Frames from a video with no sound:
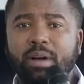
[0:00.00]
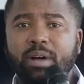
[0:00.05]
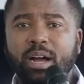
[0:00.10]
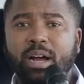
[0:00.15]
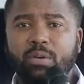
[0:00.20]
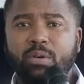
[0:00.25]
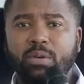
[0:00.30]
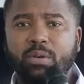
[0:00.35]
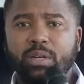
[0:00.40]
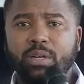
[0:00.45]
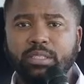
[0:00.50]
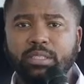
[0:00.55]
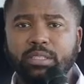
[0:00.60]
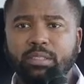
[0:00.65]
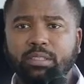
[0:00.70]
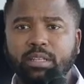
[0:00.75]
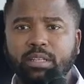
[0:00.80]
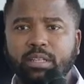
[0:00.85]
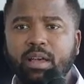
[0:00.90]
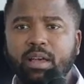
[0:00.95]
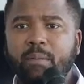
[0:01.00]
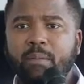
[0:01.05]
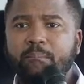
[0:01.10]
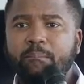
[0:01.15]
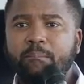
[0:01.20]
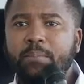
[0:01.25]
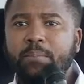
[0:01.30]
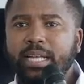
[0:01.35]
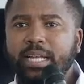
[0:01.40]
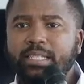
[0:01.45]
People were like, oh my
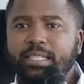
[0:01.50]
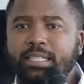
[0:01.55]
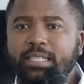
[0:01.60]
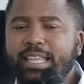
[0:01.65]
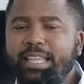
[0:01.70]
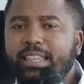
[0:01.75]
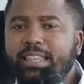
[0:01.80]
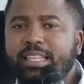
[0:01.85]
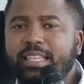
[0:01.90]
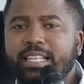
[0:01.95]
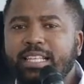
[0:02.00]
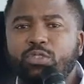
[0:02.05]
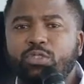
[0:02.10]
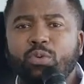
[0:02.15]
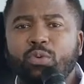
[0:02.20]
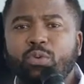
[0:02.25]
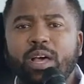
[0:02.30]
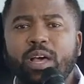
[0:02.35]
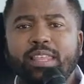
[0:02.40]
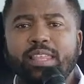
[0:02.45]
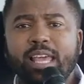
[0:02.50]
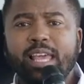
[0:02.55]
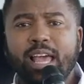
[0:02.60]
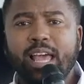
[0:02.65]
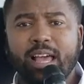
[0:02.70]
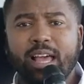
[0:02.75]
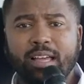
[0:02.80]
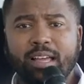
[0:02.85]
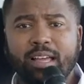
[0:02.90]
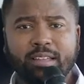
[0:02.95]
God, Humphrey is getting
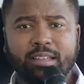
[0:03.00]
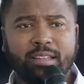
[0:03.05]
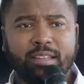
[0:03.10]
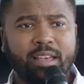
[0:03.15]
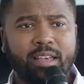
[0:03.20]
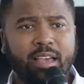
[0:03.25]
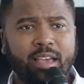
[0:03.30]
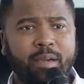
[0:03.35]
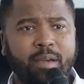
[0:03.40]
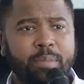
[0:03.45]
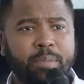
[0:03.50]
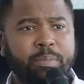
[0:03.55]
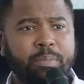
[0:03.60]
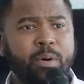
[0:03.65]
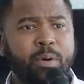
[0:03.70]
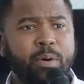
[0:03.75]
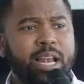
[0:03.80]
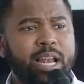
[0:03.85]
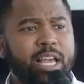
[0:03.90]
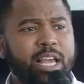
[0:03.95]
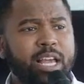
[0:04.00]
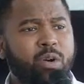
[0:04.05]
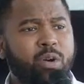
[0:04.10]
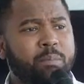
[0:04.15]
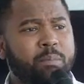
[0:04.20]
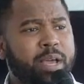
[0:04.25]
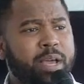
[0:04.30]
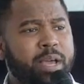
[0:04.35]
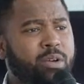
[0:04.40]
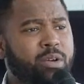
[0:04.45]
spoiled. Humphrey is living a
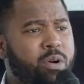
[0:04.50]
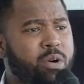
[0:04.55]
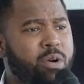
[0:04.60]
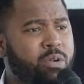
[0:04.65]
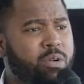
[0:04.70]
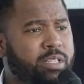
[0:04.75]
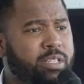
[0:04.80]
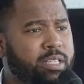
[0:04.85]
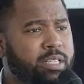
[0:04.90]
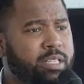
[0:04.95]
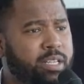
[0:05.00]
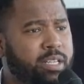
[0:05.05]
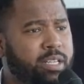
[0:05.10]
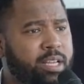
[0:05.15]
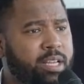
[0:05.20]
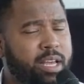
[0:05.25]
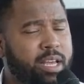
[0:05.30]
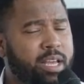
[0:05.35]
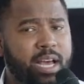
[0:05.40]
life that is not his.